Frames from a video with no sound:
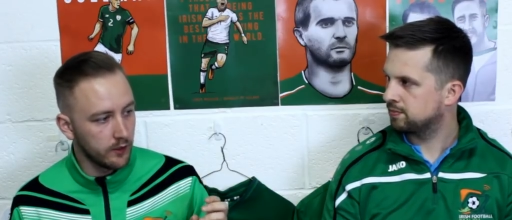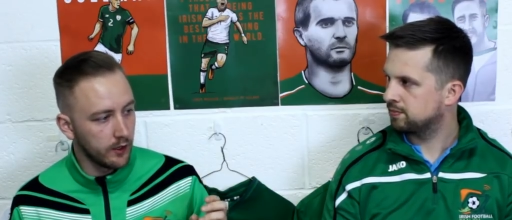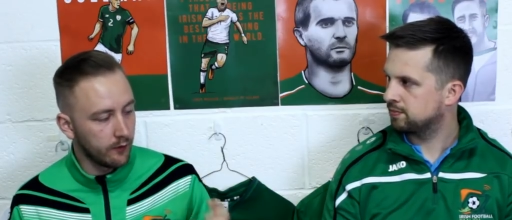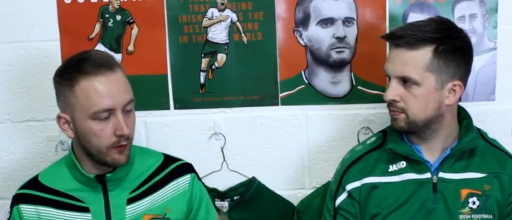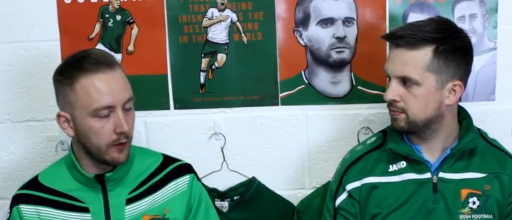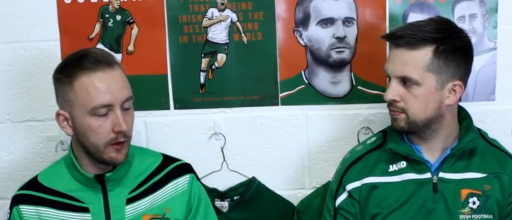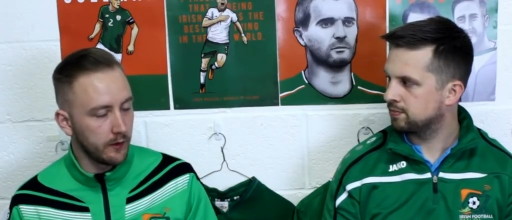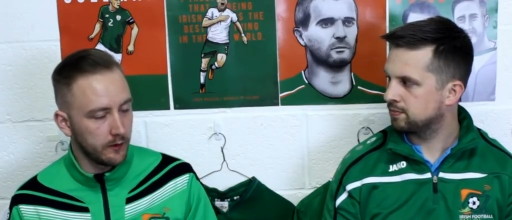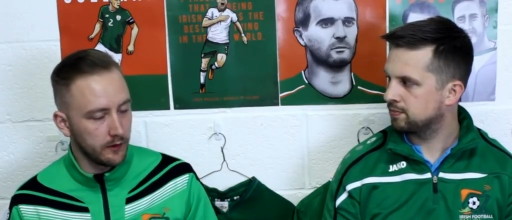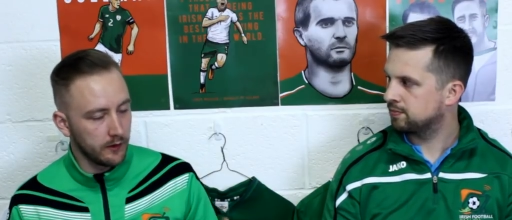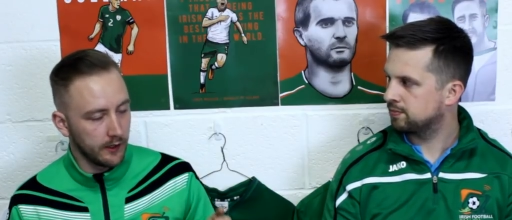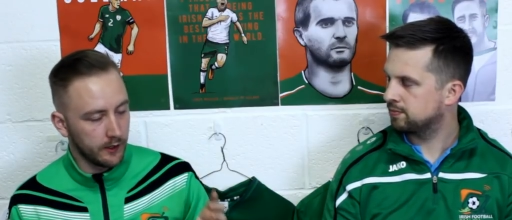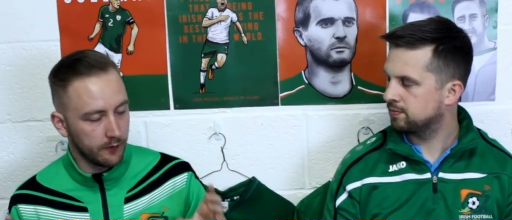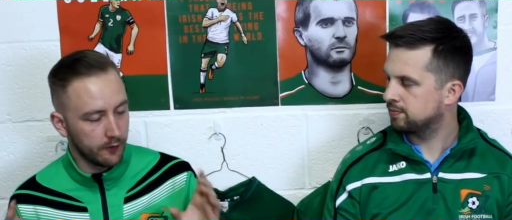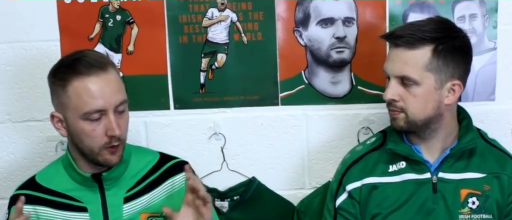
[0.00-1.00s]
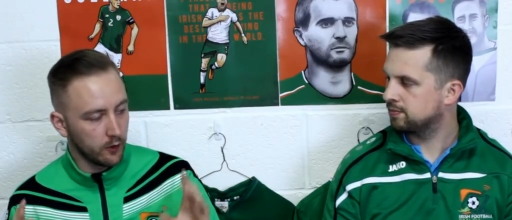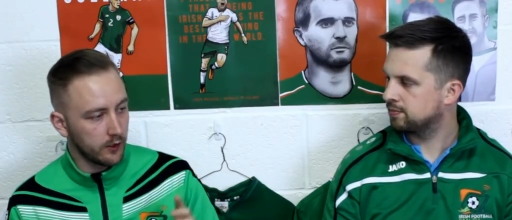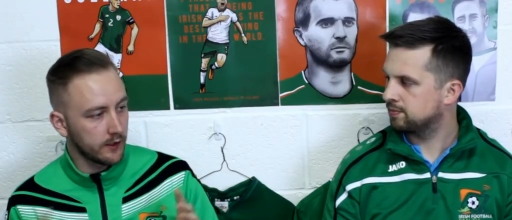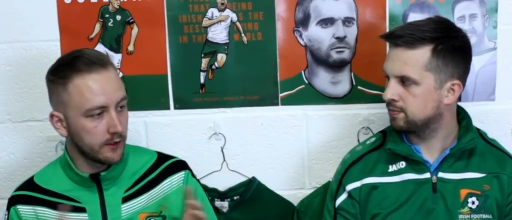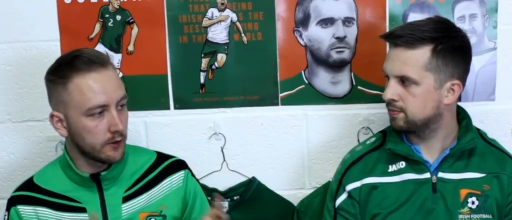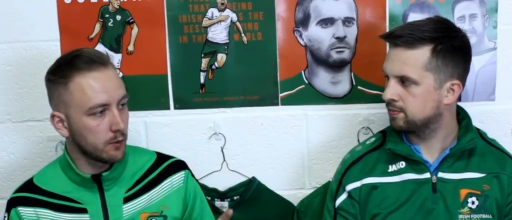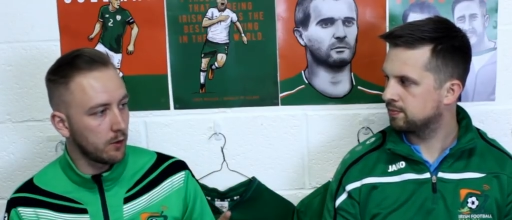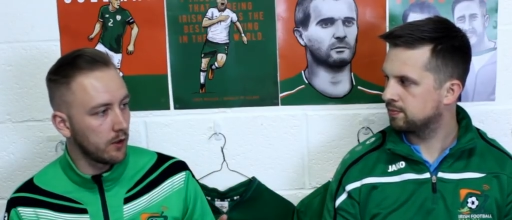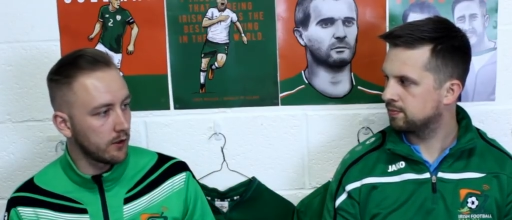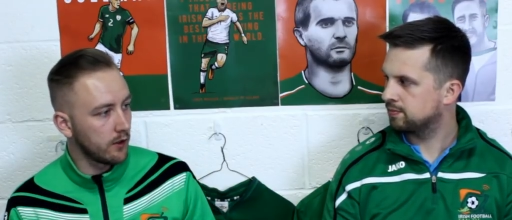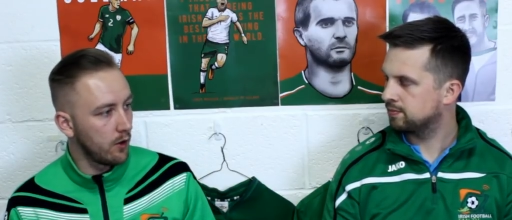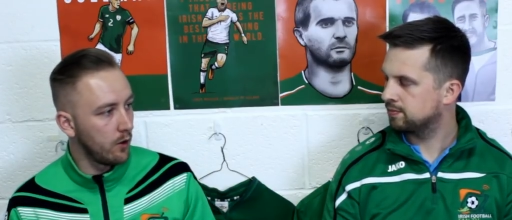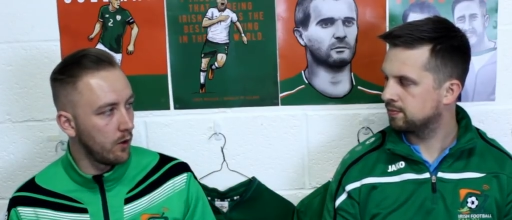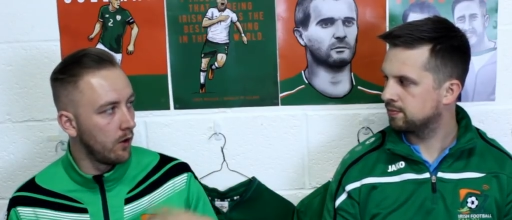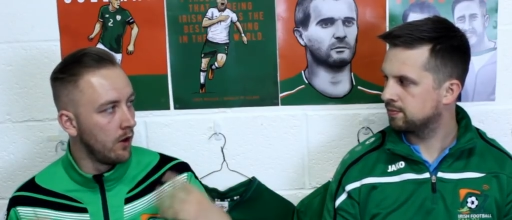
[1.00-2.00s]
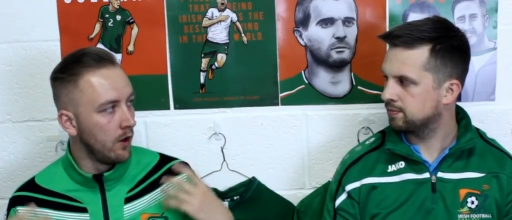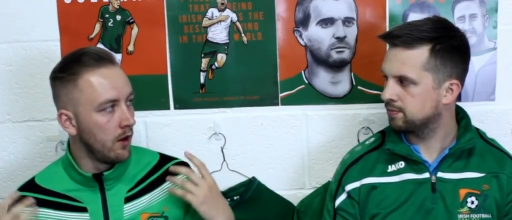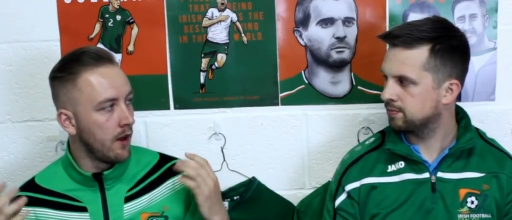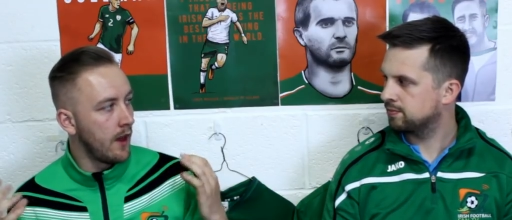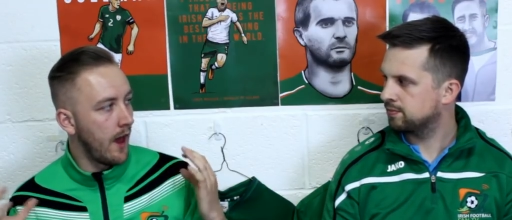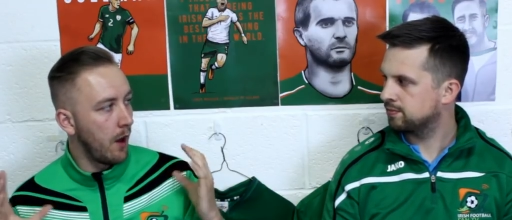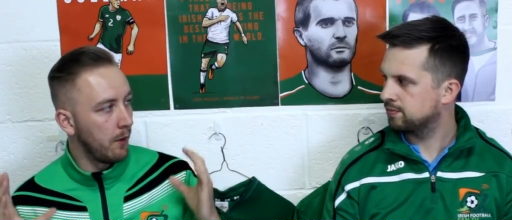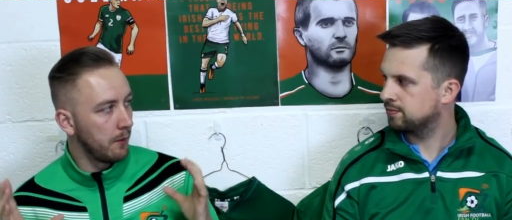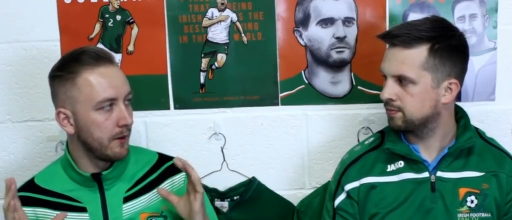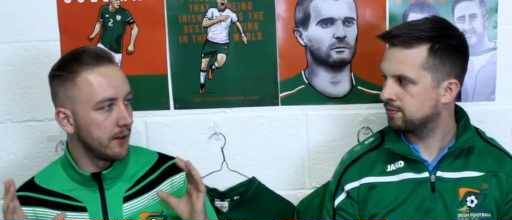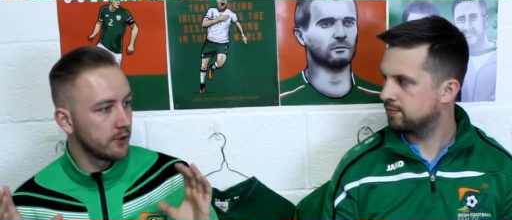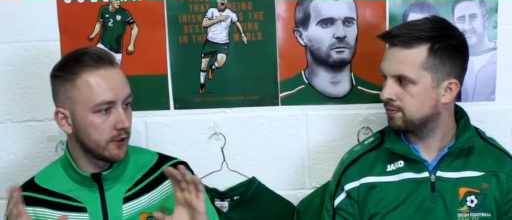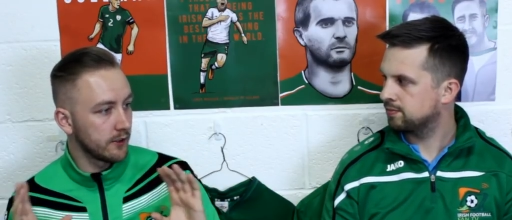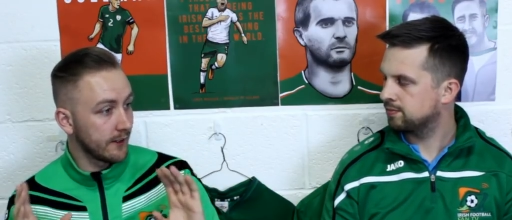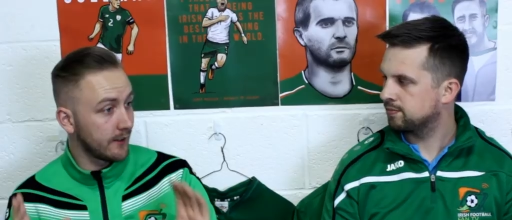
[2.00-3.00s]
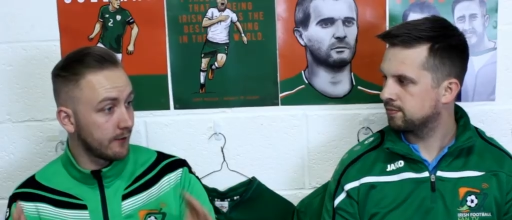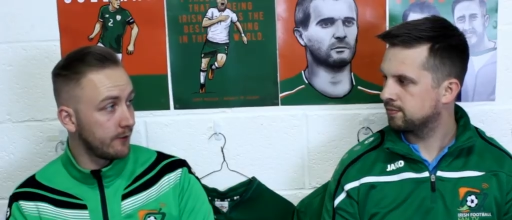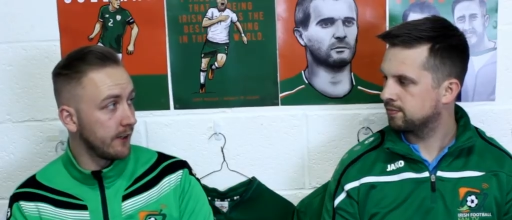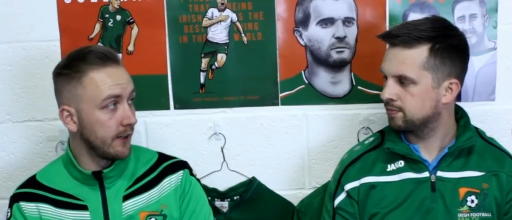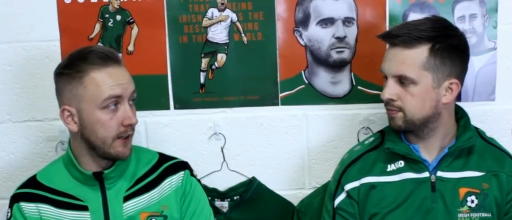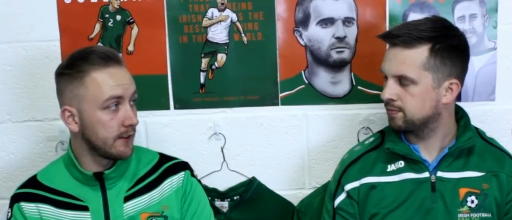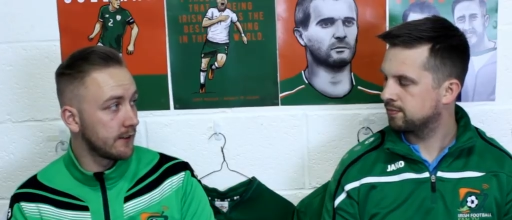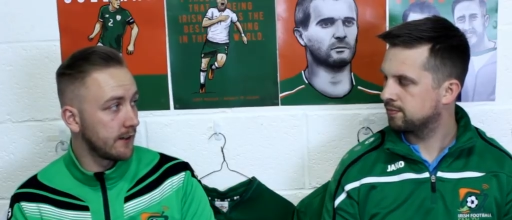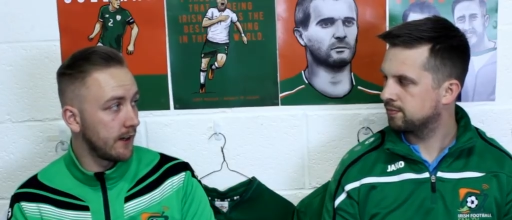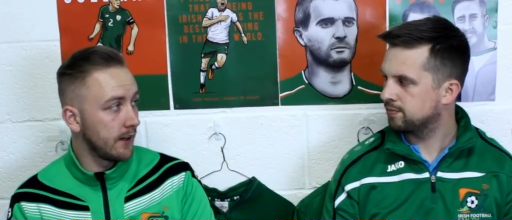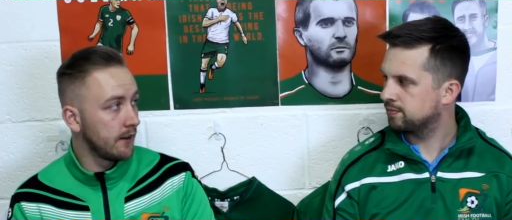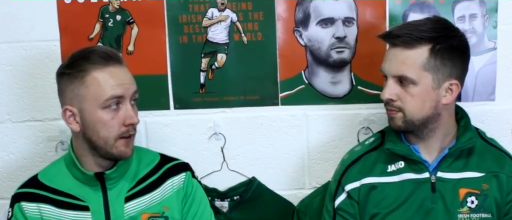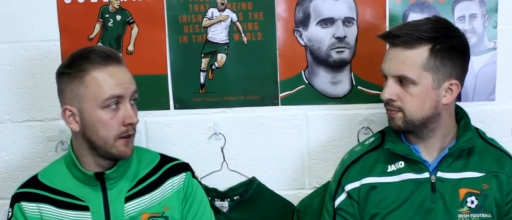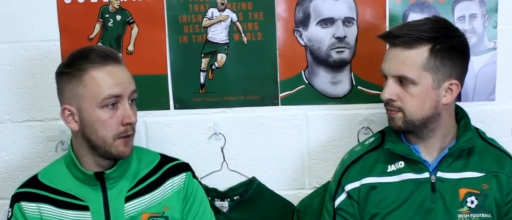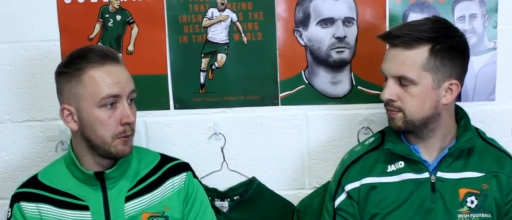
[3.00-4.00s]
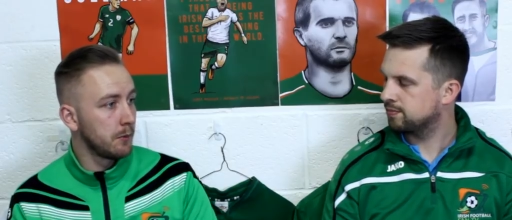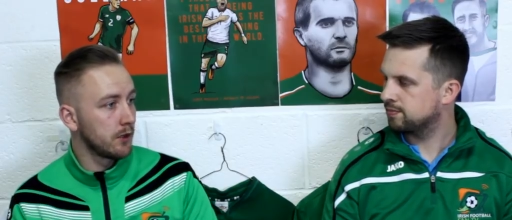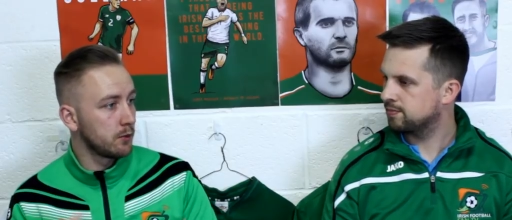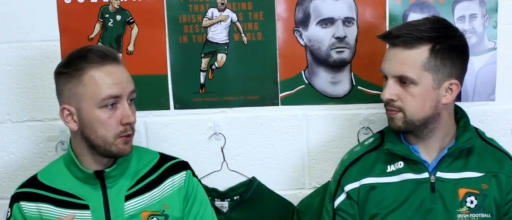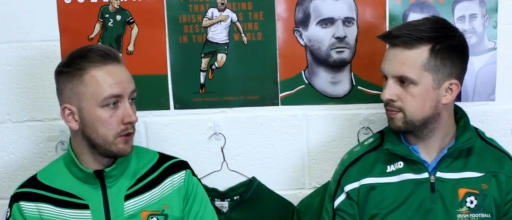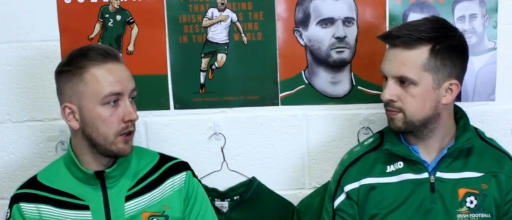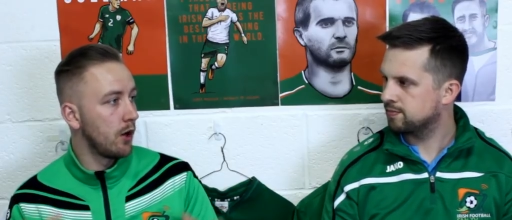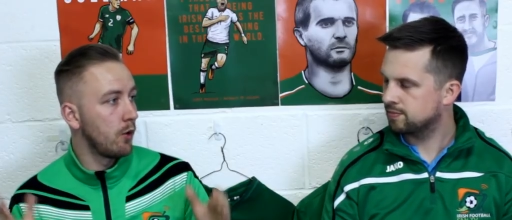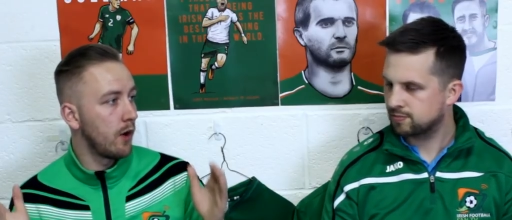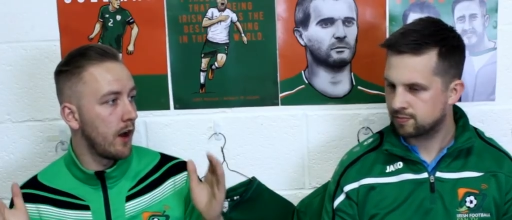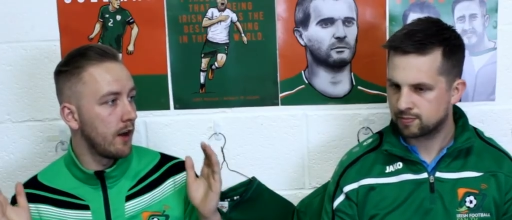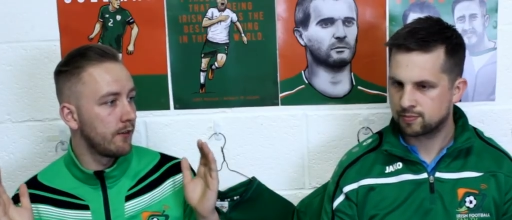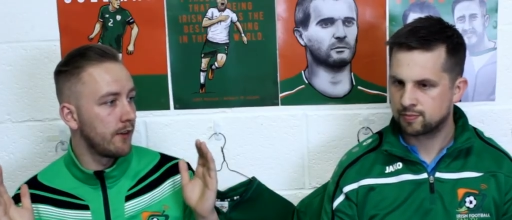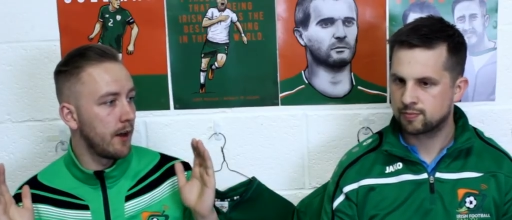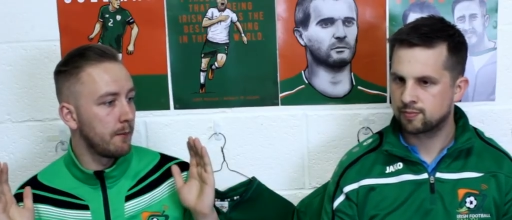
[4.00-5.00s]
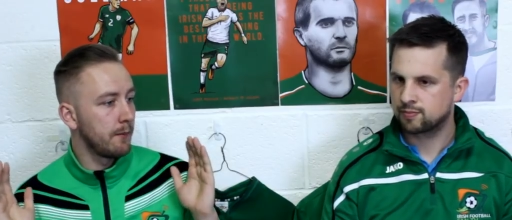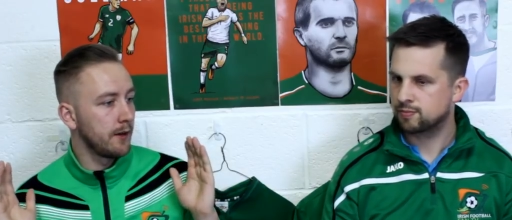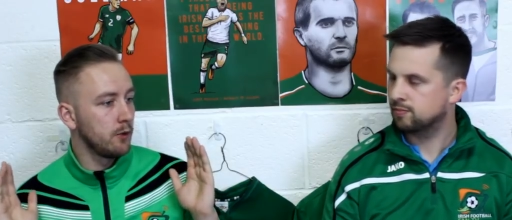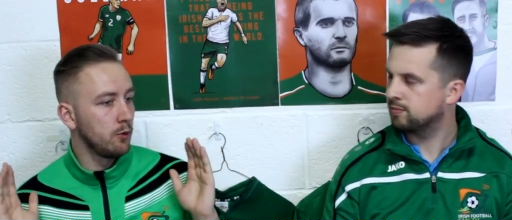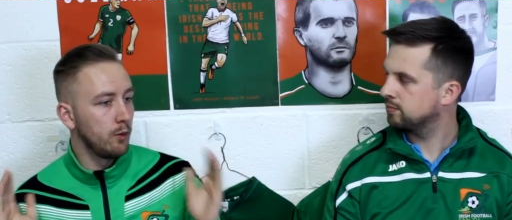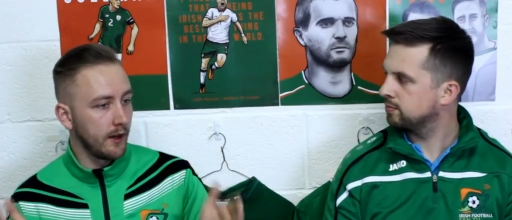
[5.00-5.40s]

Speaker 1: if like if we're looking at the squad as a whole, how many players are going to fit into that, because we don't have that many